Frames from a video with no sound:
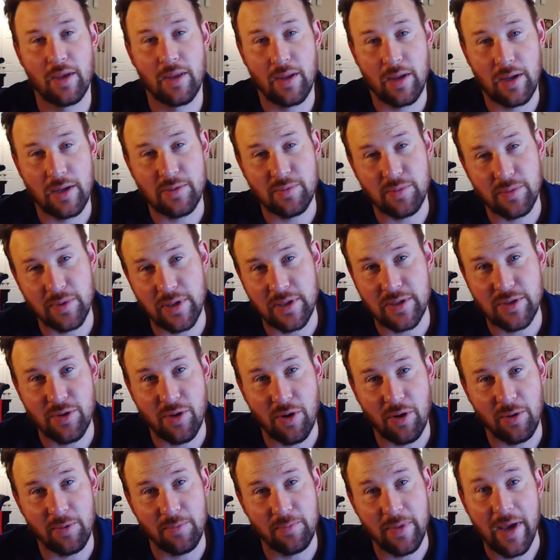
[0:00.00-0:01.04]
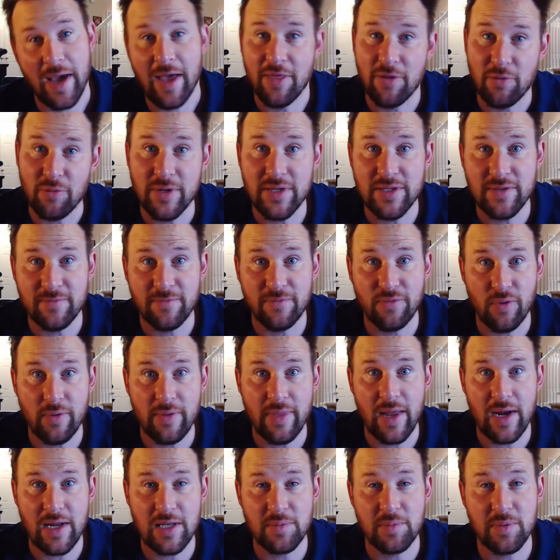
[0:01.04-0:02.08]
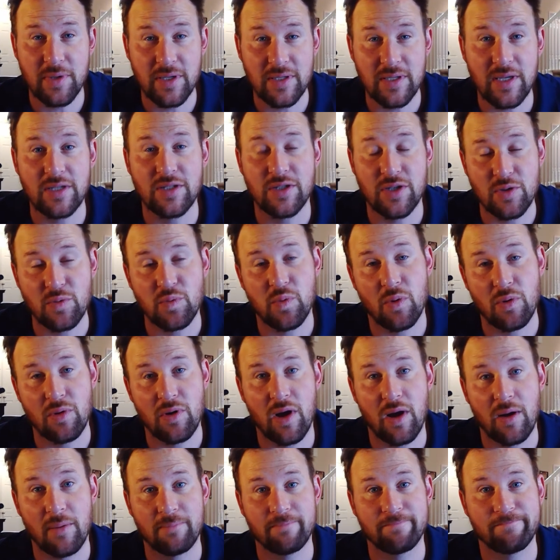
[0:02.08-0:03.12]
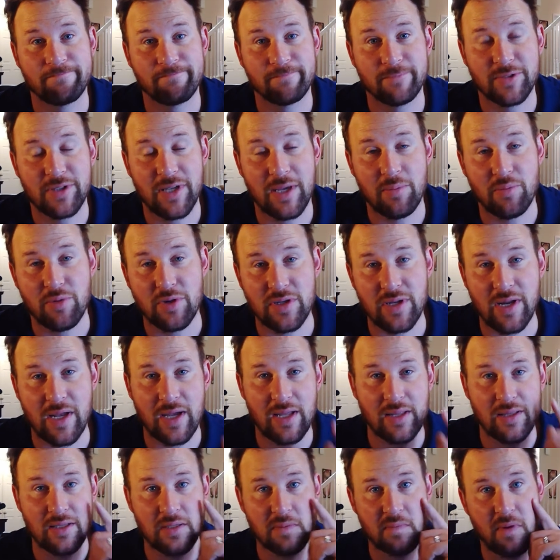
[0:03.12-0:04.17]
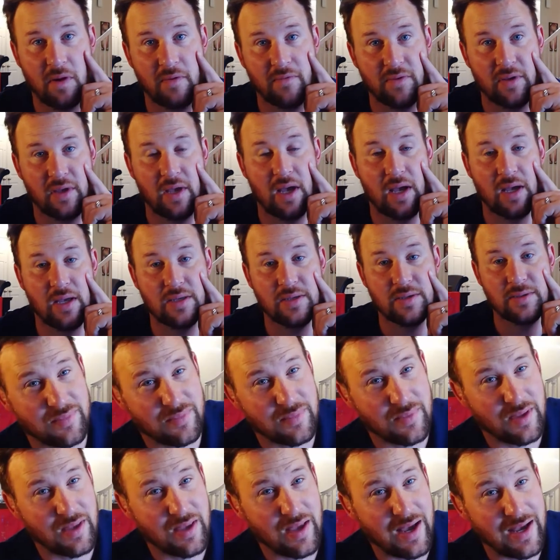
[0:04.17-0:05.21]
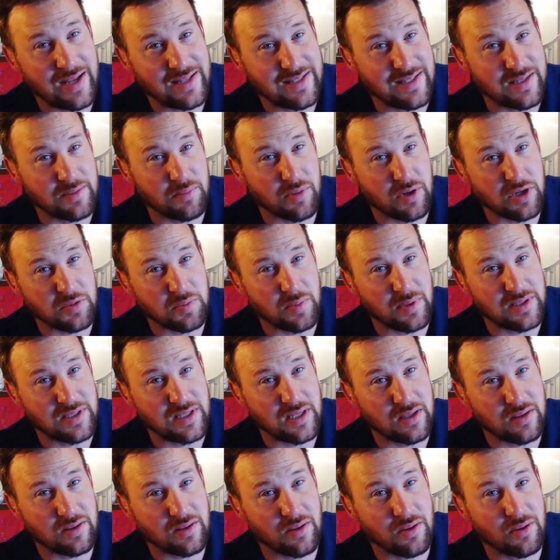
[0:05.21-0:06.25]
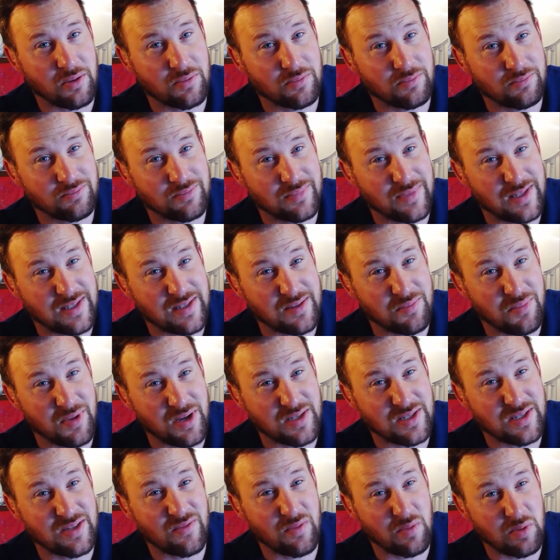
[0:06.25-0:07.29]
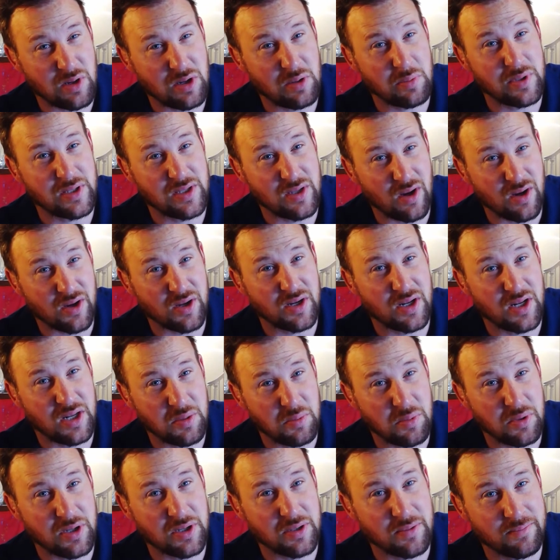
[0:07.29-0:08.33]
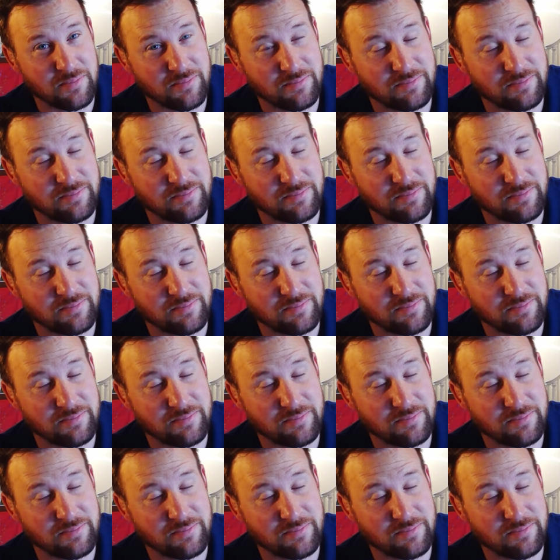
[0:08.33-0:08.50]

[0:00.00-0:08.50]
that's called. And the reason for that is because I just woke up. Same reason I got these puffy eyes. I did brush my teeth though. That's a must if I'm going to be talking to anybody.